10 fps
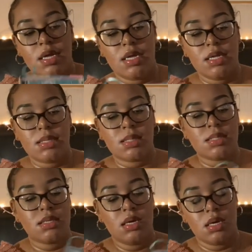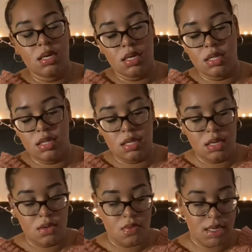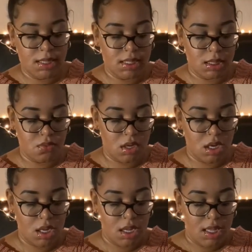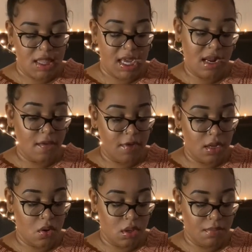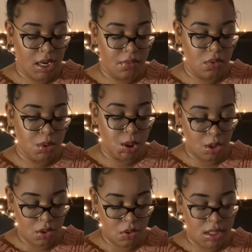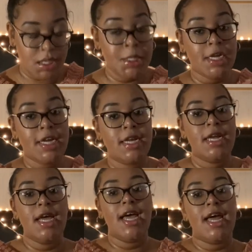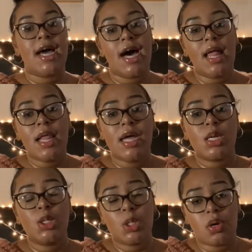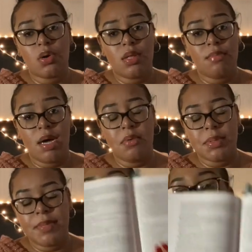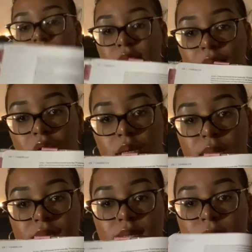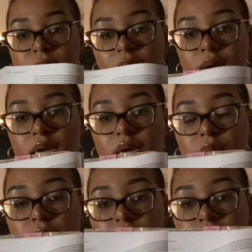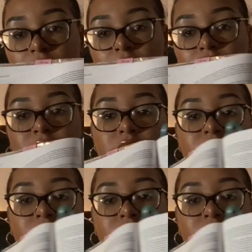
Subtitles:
It's this one, the NIV Holy Bible with Journal Edition. And I like journaling Bibles because it has margins out here on the side